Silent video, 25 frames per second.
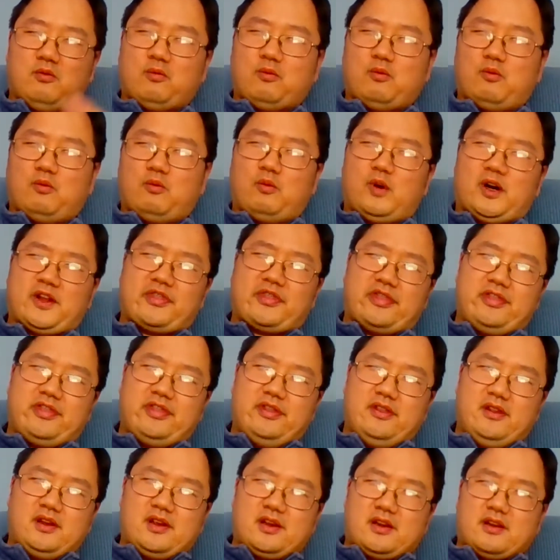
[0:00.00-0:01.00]
what
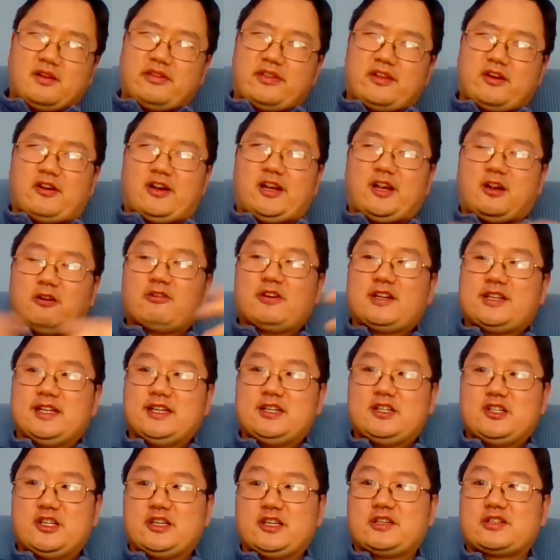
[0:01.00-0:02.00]
their
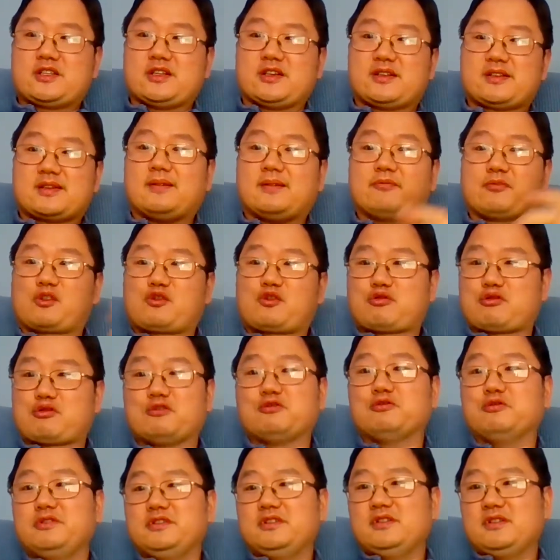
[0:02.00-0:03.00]
heritage is to some
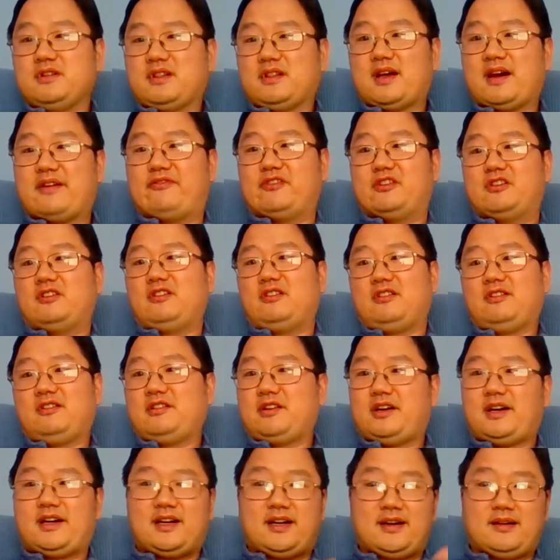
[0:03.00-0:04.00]
crude level.
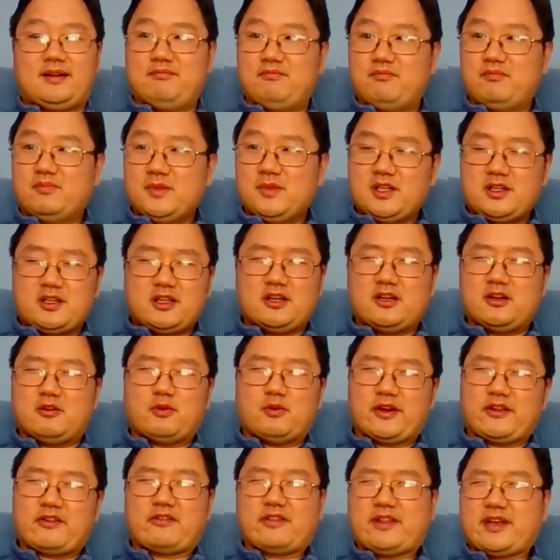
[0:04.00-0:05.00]

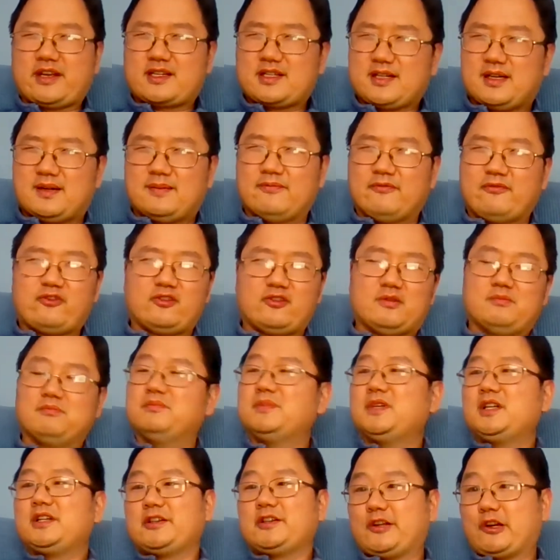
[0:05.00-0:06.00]
Whether they come from
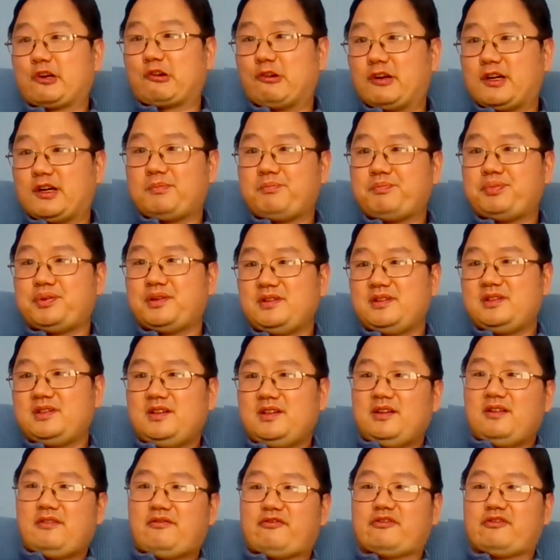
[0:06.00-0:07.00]
Europe,
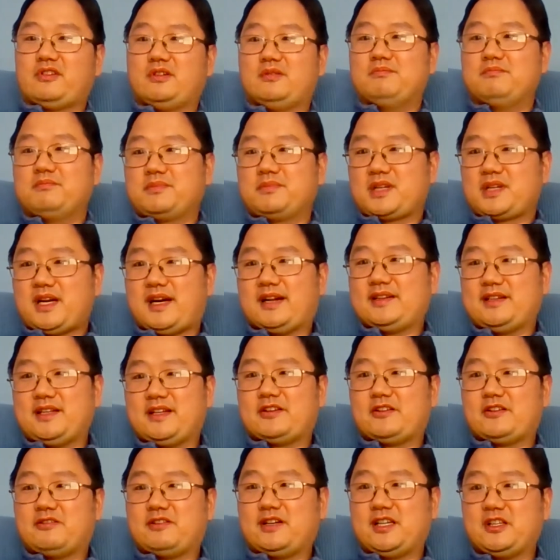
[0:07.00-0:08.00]
from
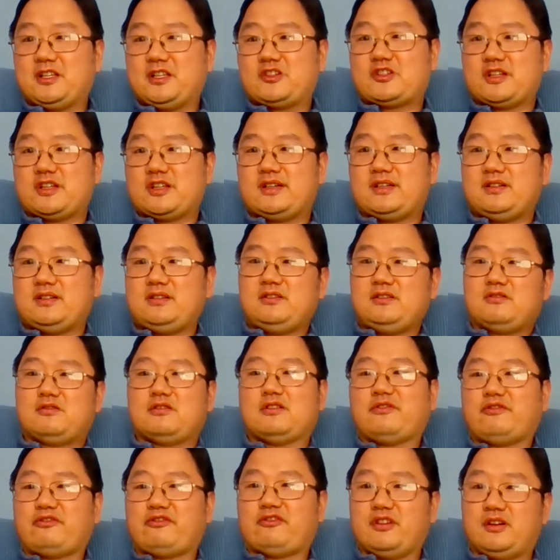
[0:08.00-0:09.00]
continental Asia,
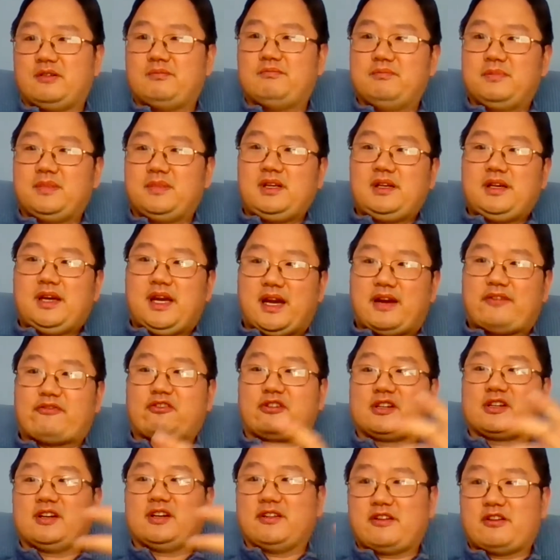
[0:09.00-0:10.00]
or from
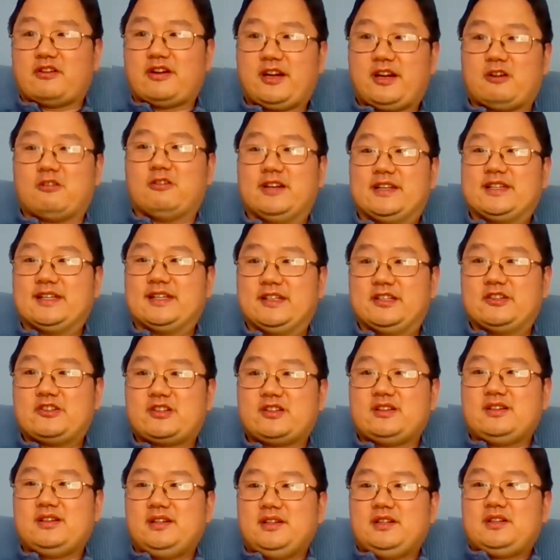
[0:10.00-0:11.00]
Africa, their heritage.
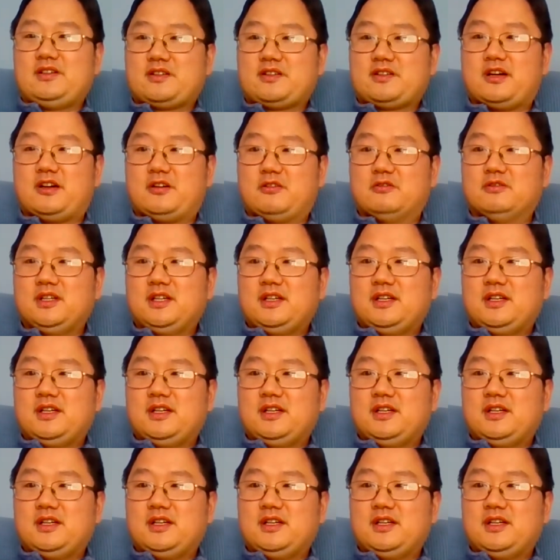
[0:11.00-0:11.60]
So